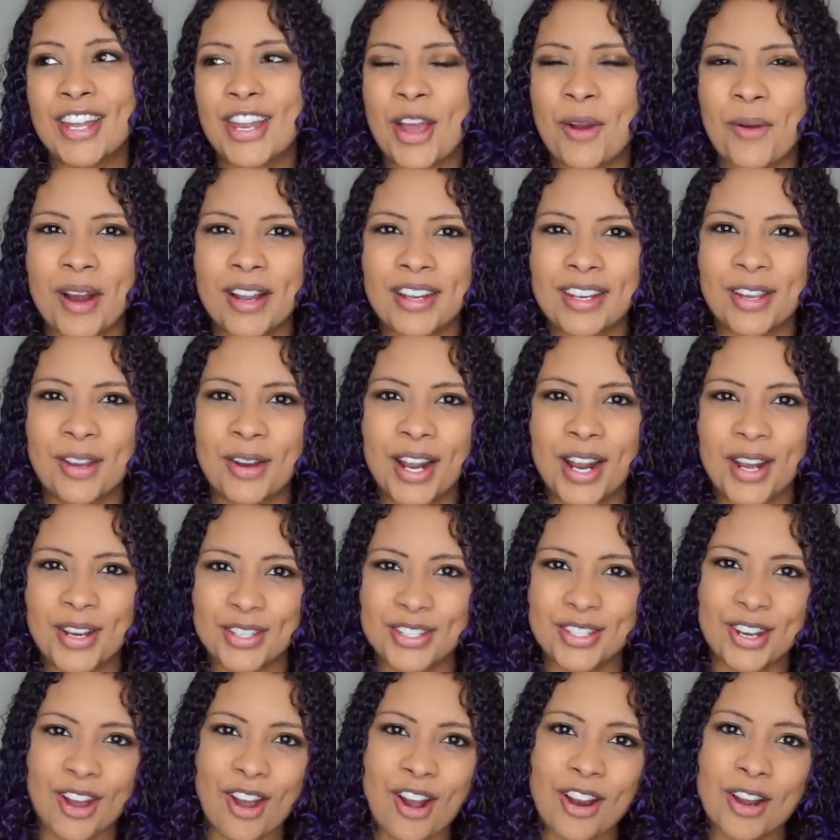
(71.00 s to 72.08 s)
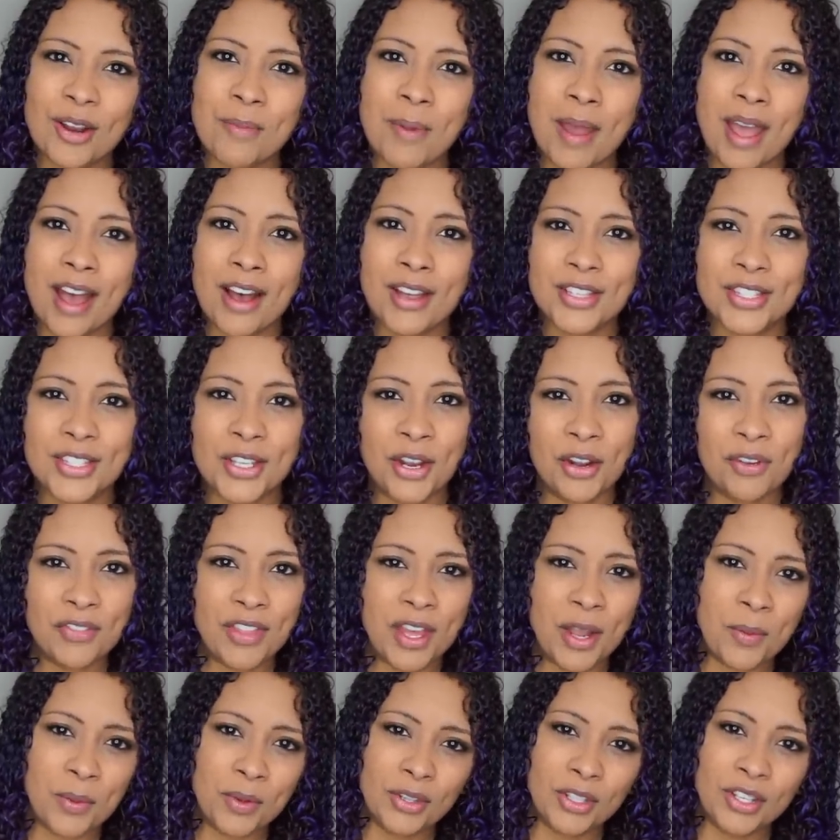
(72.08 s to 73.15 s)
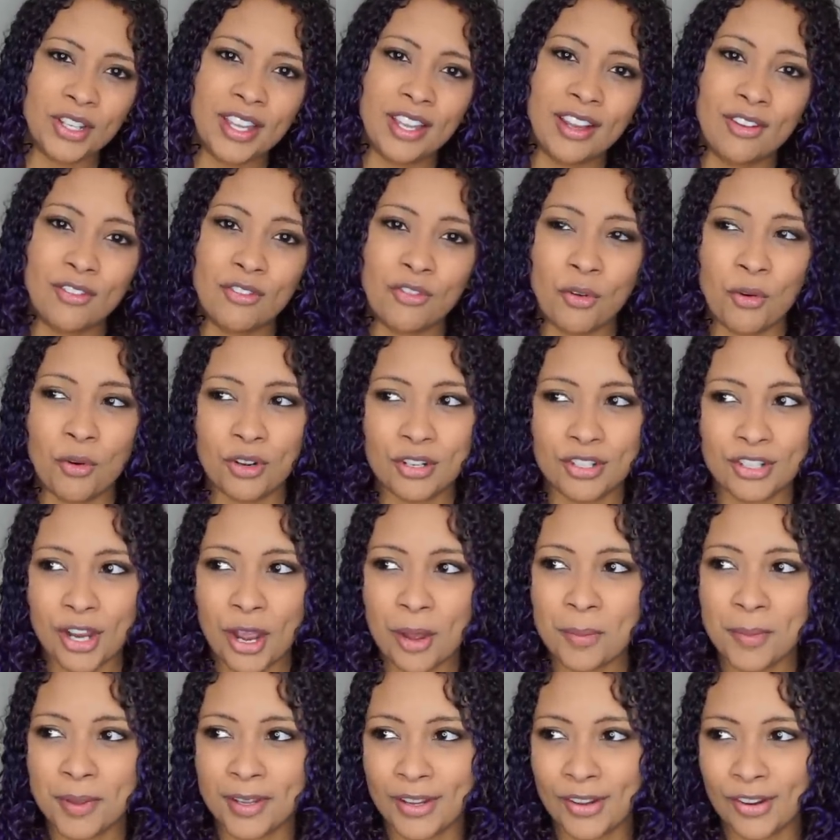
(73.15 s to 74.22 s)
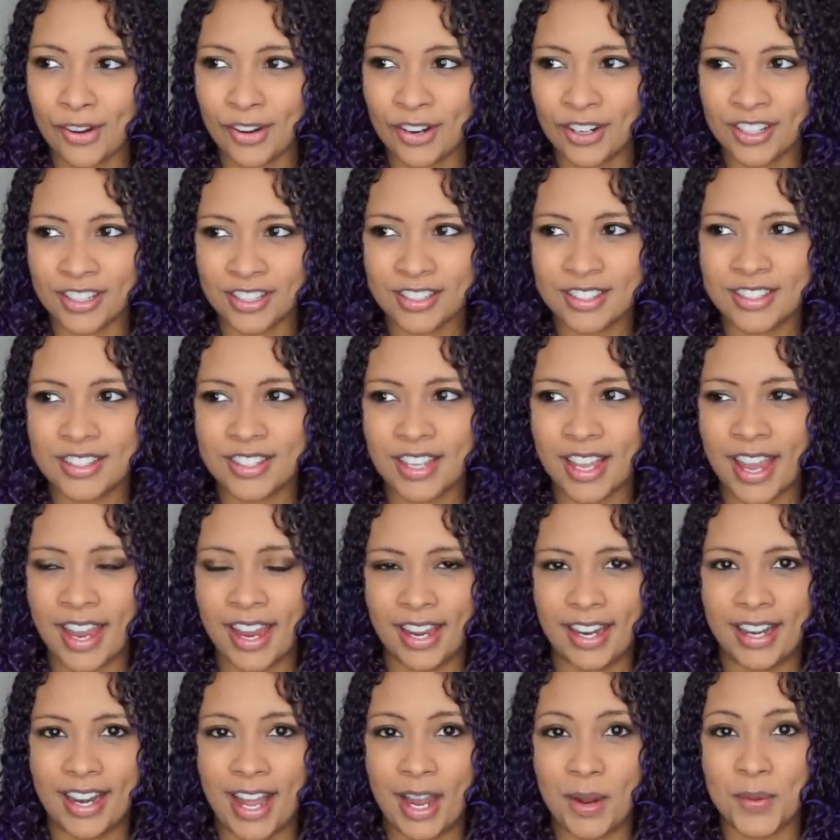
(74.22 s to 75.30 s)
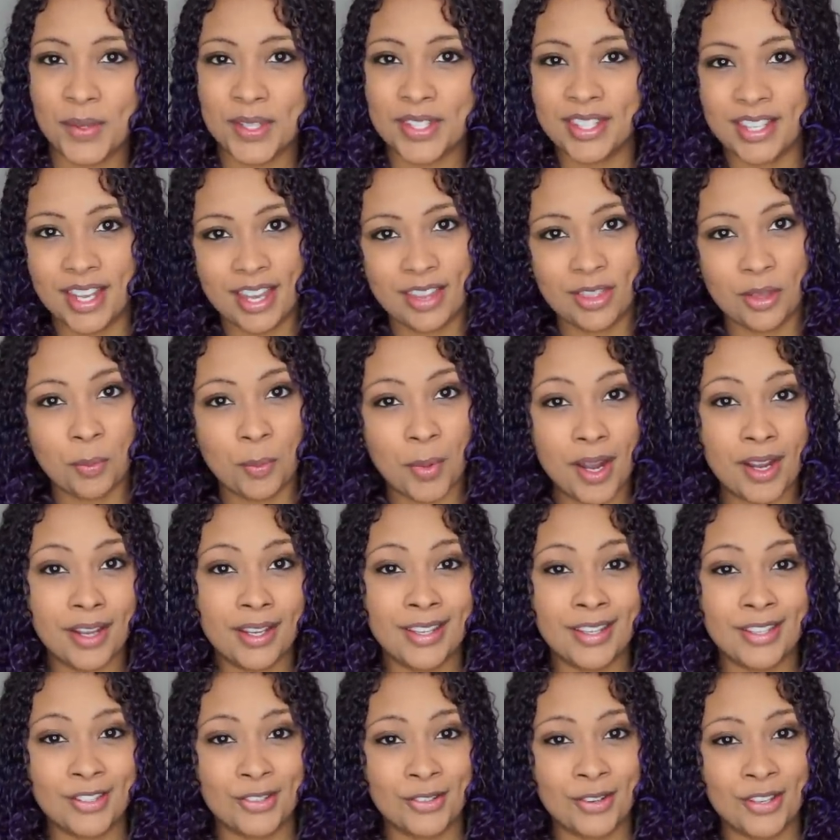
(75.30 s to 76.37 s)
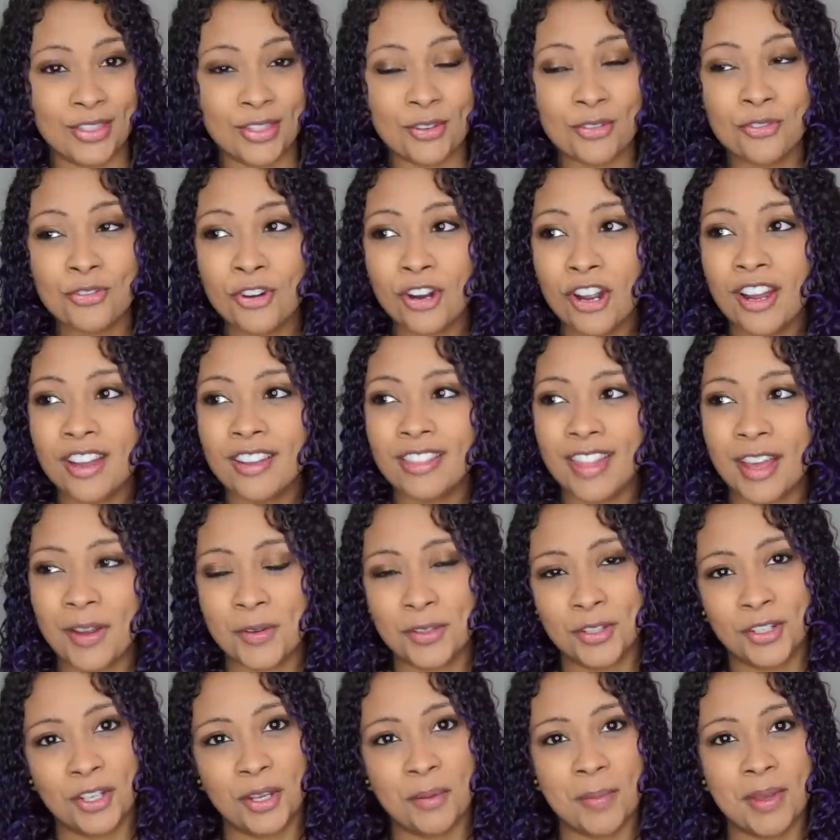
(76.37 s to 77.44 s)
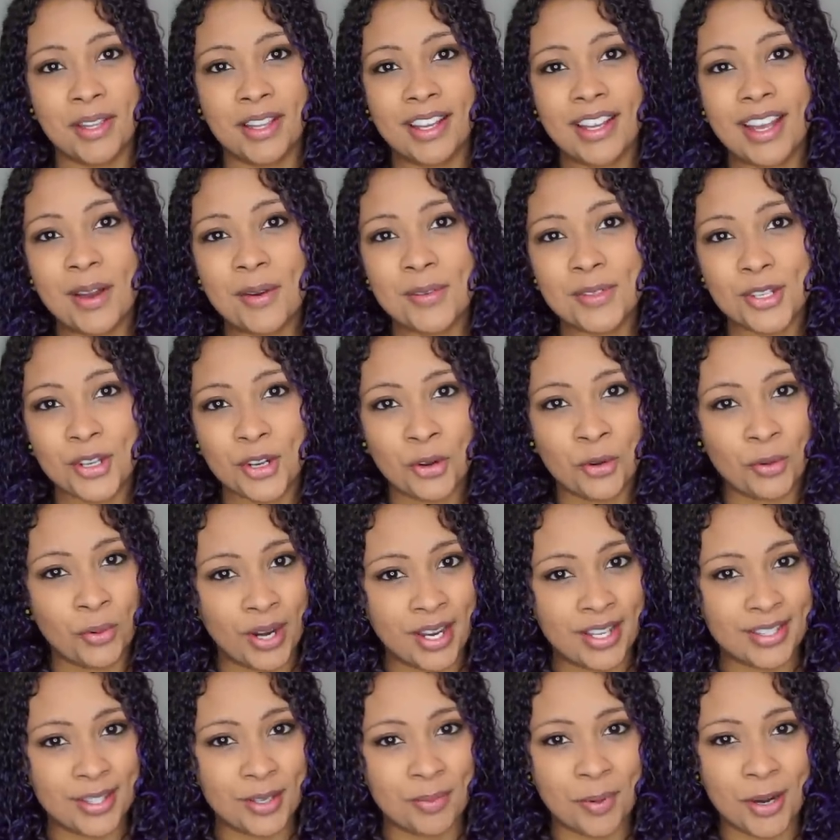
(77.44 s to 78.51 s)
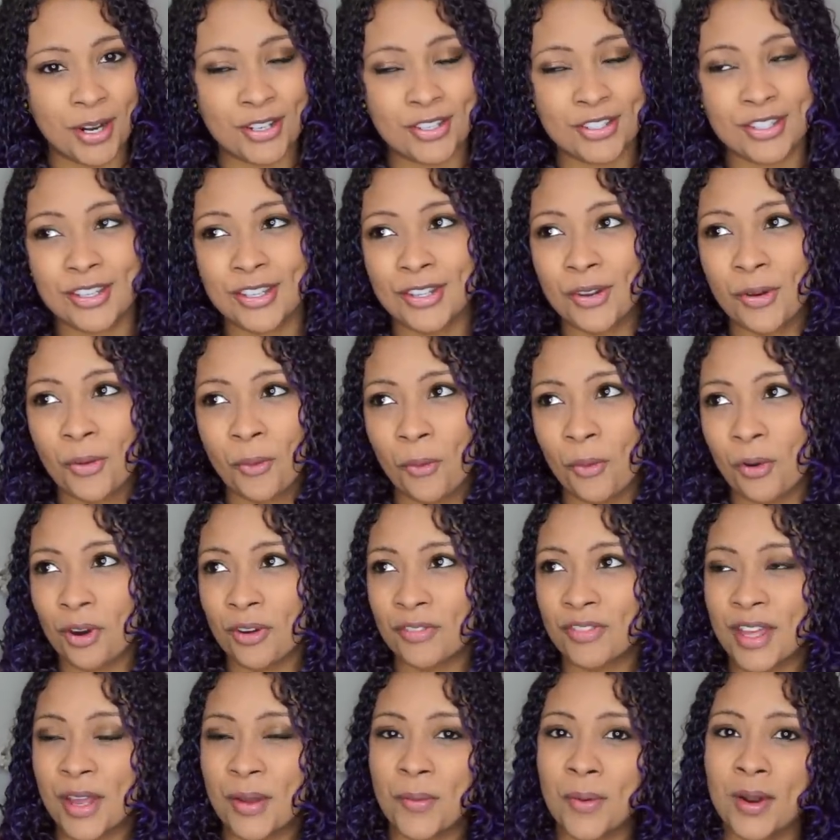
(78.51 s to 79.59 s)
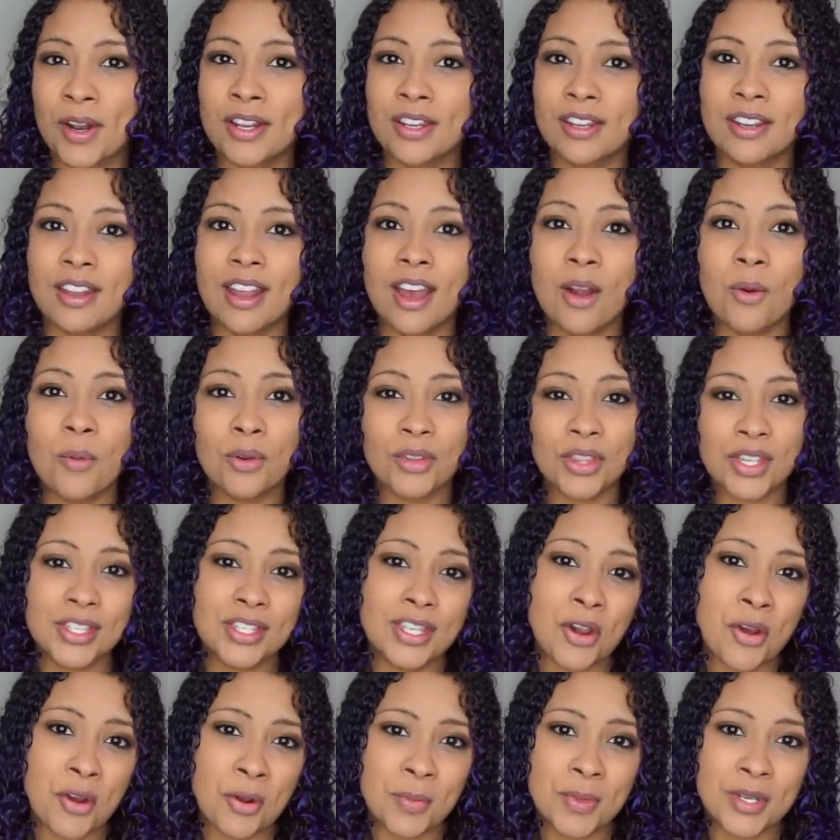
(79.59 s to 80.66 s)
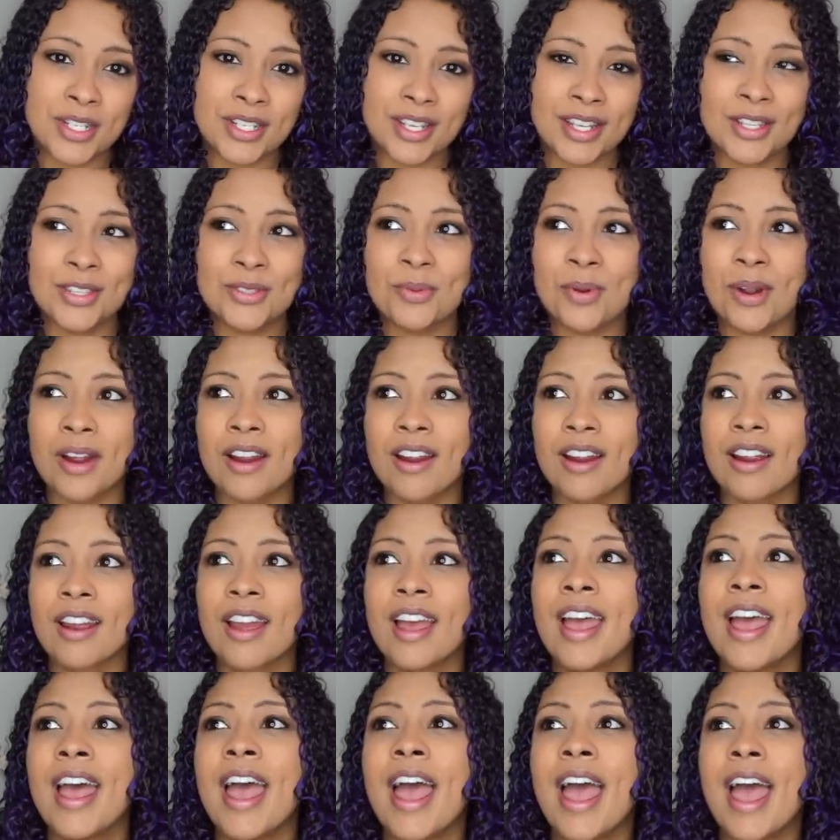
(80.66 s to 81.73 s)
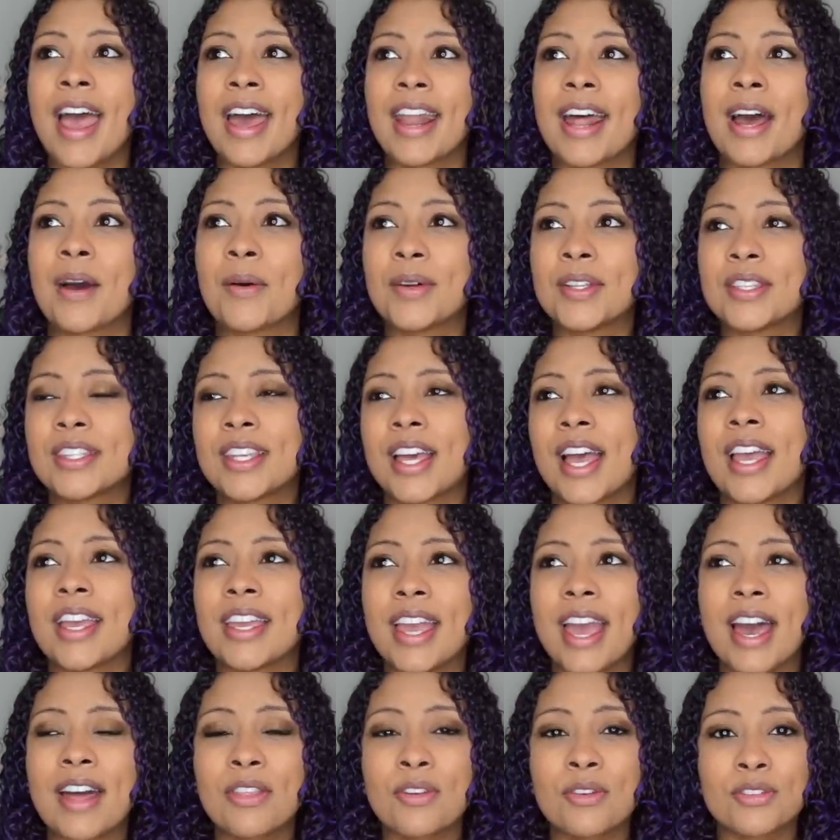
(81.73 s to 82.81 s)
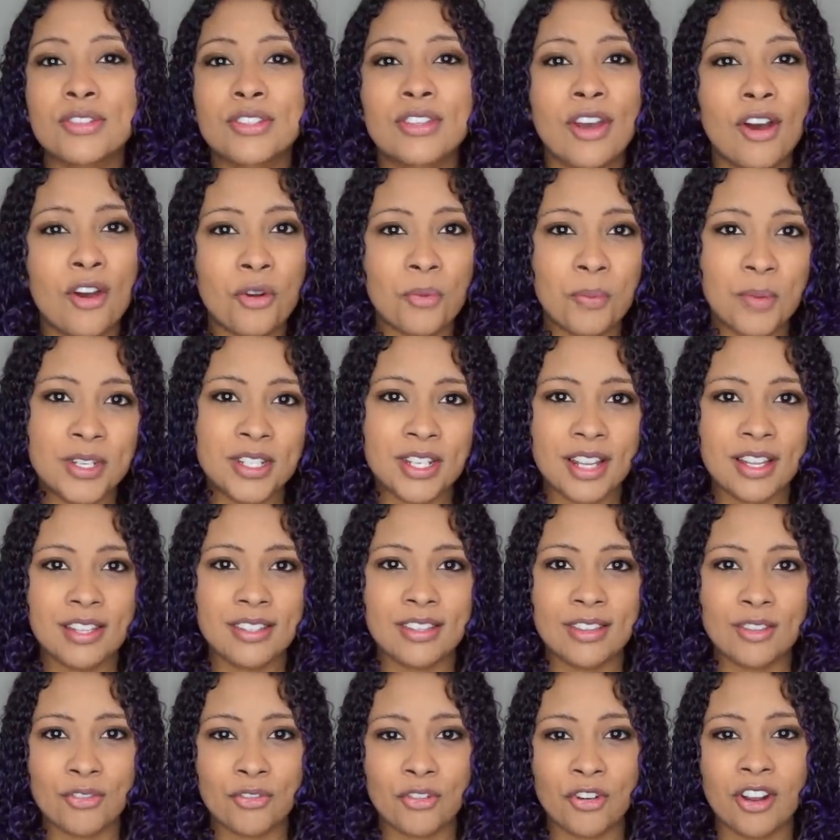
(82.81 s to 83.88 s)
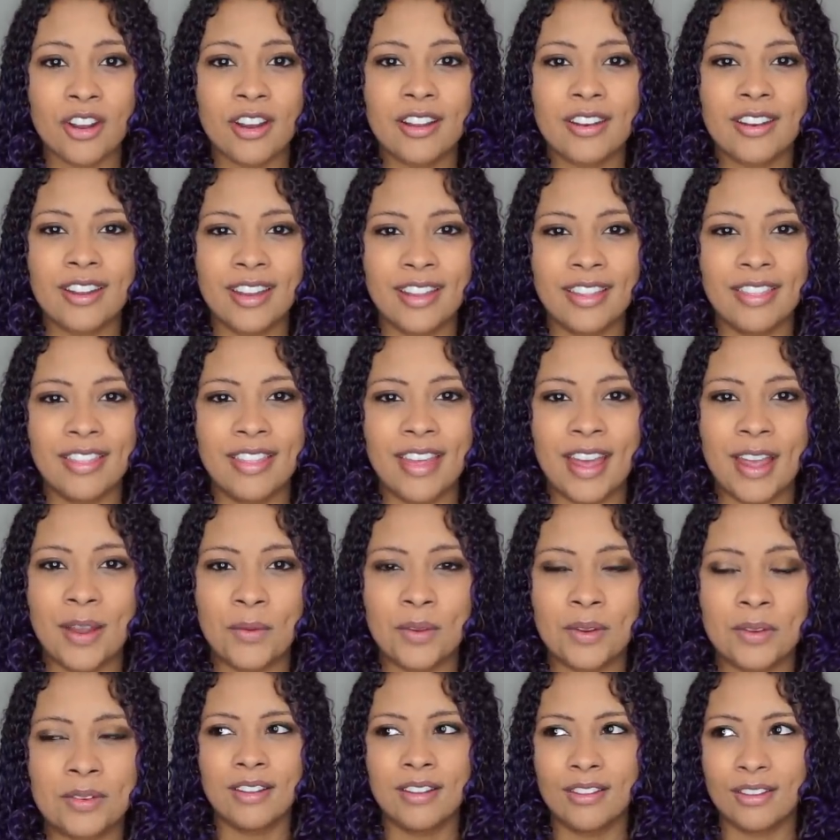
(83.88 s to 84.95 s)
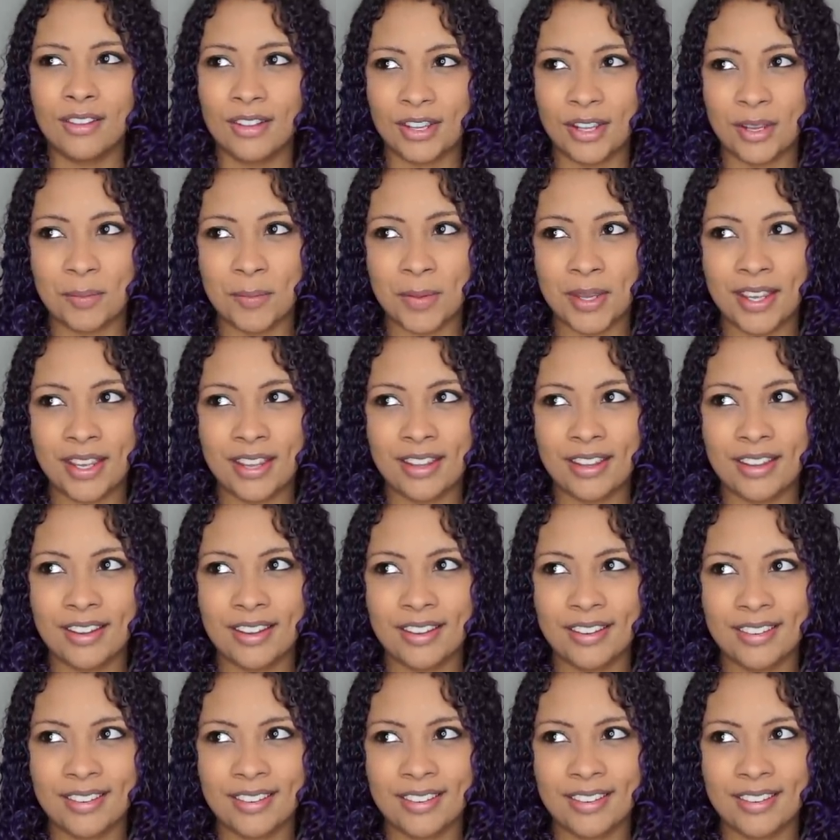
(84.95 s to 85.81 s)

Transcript: no idea what I was talking about. So if they were looking for shopping carts and I would say the buggies are at the front, they would look at me like I was a crazy person. Or if they wanted to know where the soda machines were and I would say, yeah, there's Coke machines at the front, and they would look at me